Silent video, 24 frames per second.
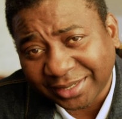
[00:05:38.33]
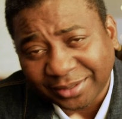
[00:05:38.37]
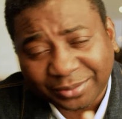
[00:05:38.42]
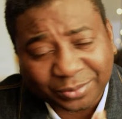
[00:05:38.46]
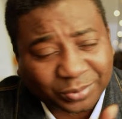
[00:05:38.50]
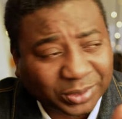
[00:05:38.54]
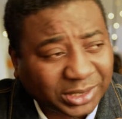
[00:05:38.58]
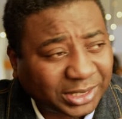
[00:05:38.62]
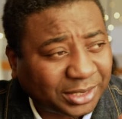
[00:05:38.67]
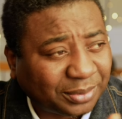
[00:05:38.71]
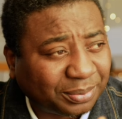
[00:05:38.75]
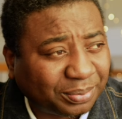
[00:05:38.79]

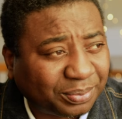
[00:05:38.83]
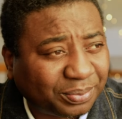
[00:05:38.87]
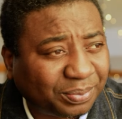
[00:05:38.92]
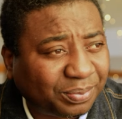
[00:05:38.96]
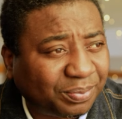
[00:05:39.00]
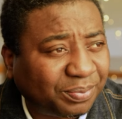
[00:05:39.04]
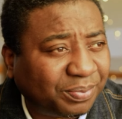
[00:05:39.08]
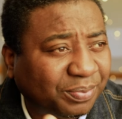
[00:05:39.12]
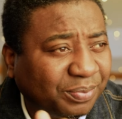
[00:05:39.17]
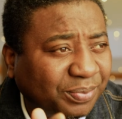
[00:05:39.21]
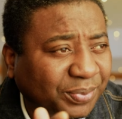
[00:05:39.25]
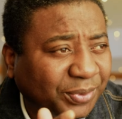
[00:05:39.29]
with the
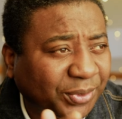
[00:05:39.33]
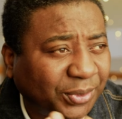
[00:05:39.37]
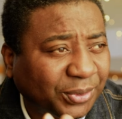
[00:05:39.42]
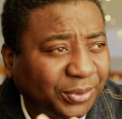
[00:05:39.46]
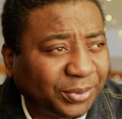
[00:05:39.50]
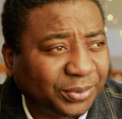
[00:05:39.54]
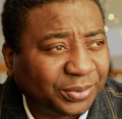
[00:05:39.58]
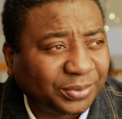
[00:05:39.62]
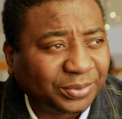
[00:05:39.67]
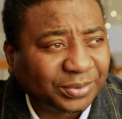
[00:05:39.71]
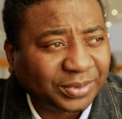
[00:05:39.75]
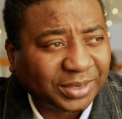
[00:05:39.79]

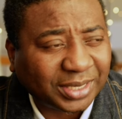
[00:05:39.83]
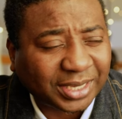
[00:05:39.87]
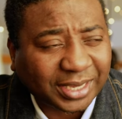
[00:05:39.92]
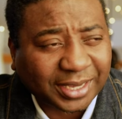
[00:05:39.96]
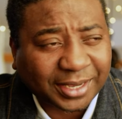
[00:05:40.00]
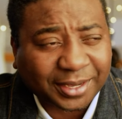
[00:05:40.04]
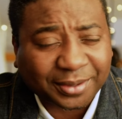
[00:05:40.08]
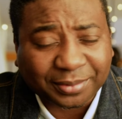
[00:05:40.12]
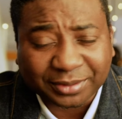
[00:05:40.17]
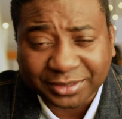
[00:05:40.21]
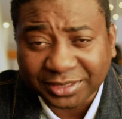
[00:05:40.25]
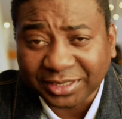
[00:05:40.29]
Pro,
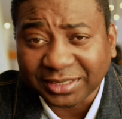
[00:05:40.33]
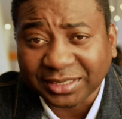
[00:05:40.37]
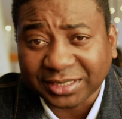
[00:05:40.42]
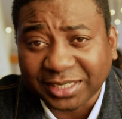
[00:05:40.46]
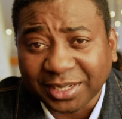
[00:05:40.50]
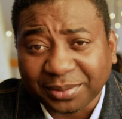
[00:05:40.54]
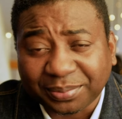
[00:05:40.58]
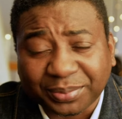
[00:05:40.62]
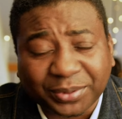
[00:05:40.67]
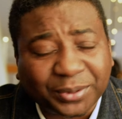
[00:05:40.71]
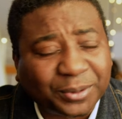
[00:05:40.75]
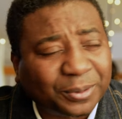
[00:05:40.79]

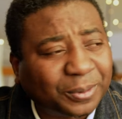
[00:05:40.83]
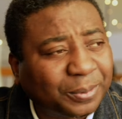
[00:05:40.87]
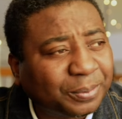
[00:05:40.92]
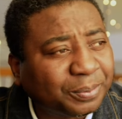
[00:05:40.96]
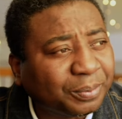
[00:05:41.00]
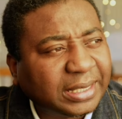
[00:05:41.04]
6K Pro.